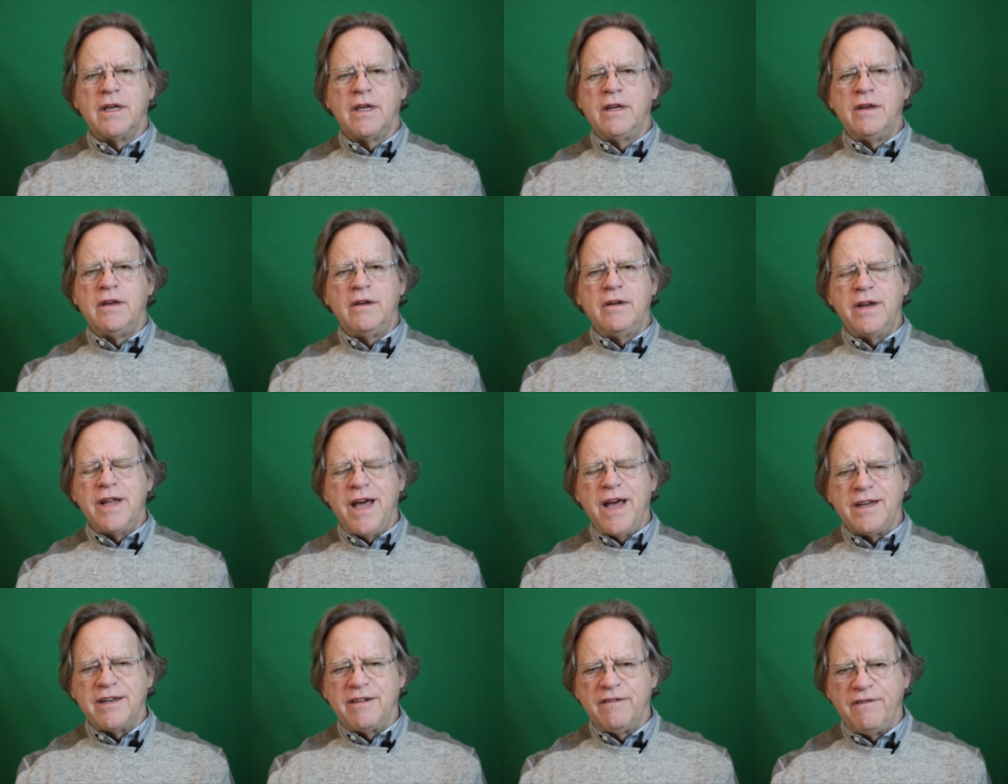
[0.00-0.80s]
You're
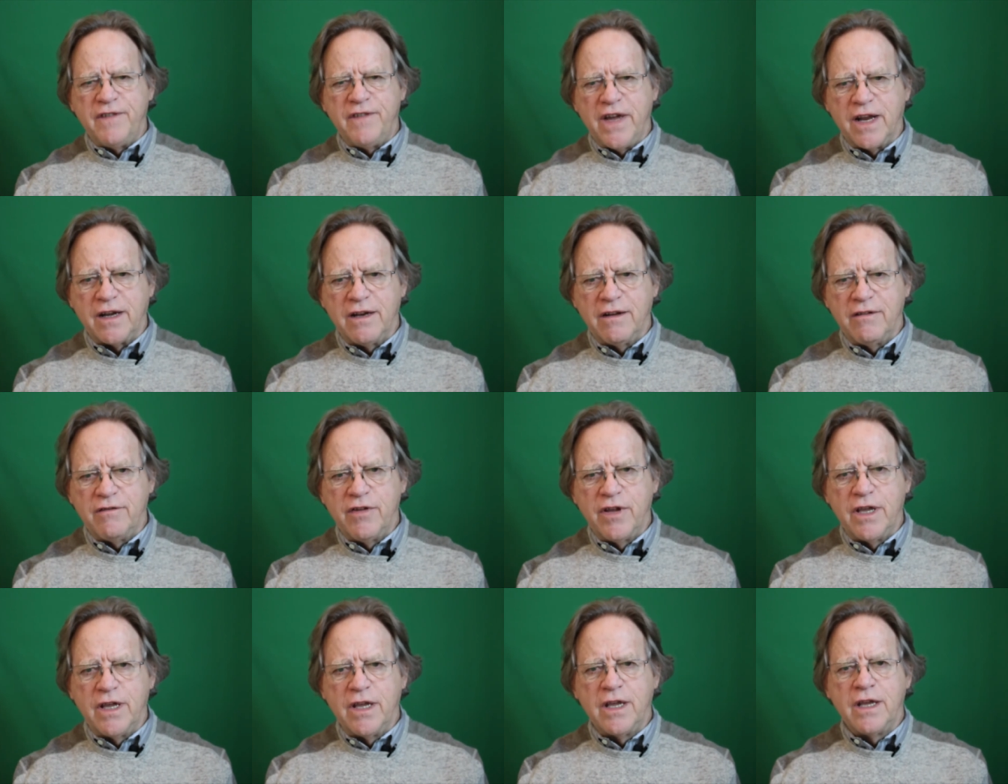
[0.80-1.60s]
not defective.
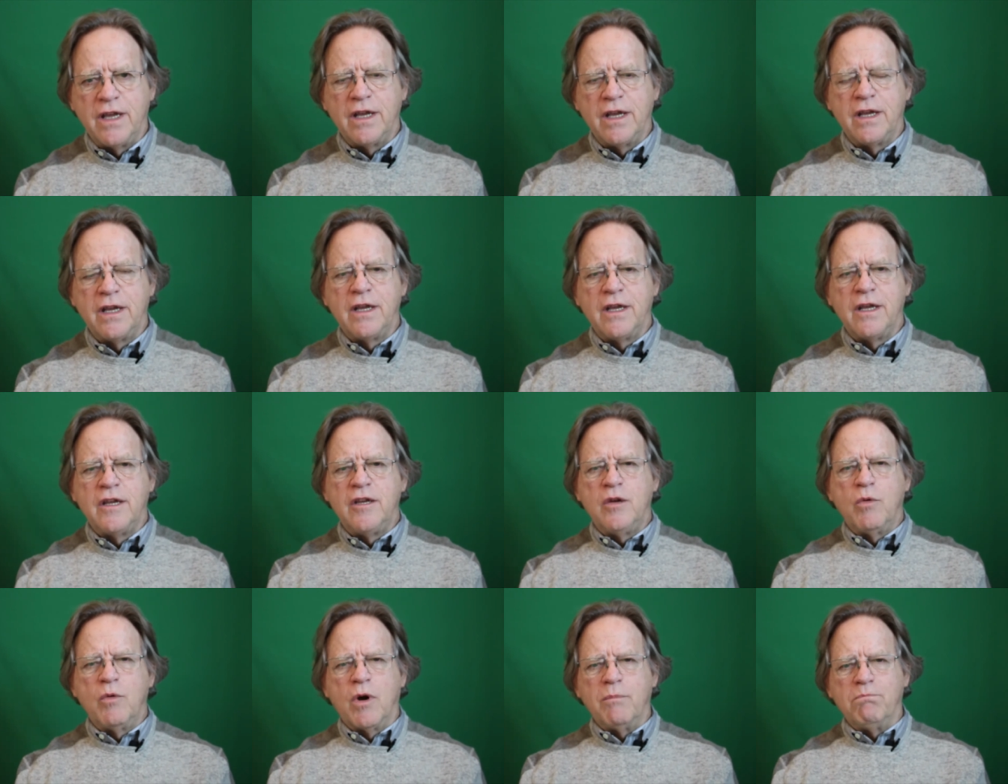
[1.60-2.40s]

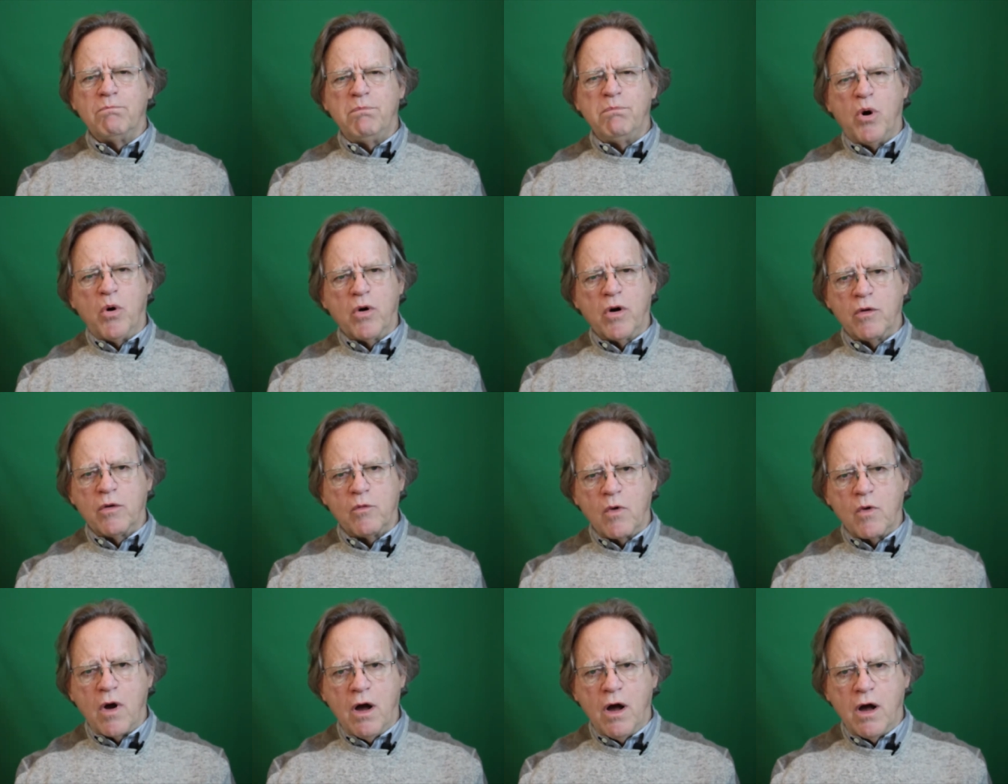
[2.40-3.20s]
You weren't born
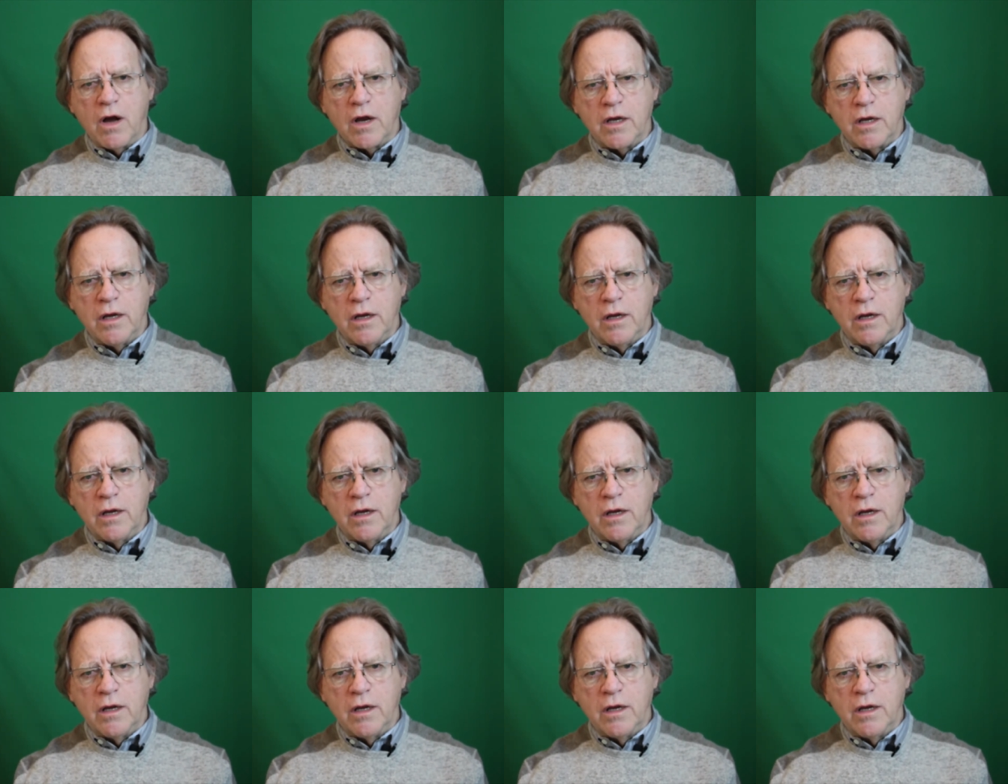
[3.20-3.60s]
wrong.